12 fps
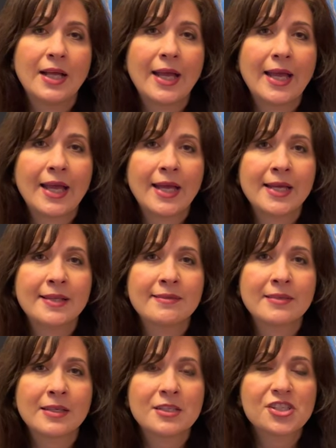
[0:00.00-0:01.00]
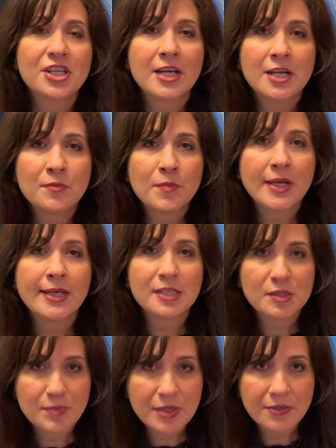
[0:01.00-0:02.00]
and share my
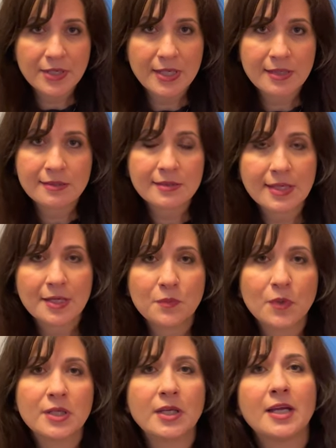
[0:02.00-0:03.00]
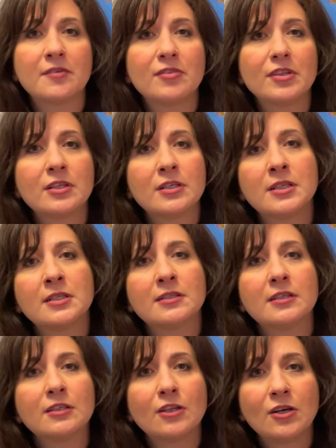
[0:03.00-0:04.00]
experience and what I've learned
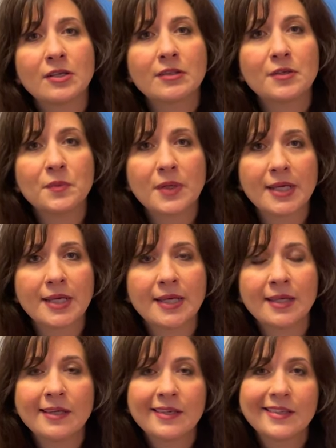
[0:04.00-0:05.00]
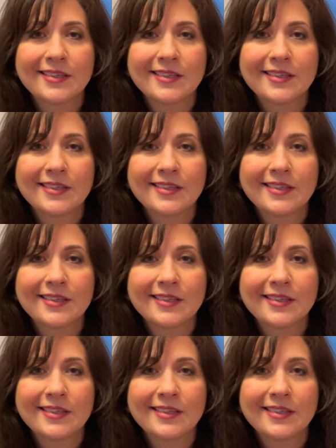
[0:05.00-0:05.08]
along the way